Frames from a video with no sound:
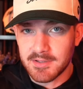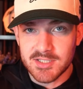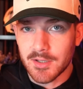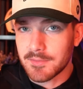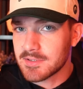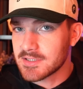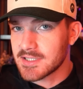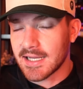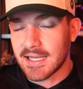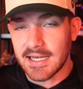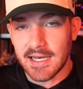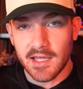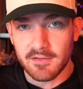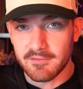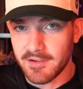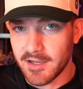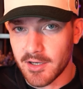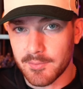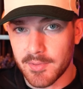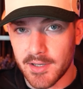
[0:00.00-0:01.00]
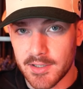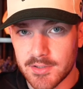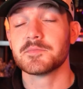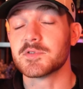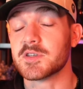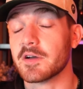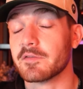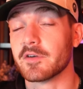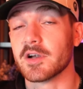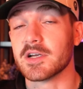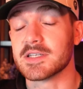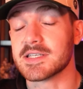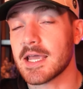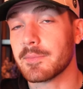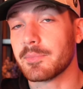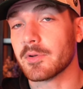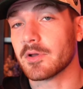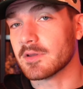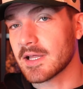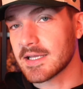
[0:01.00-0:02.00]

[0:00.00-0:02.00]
It's almost like an elevator pitch. So for example,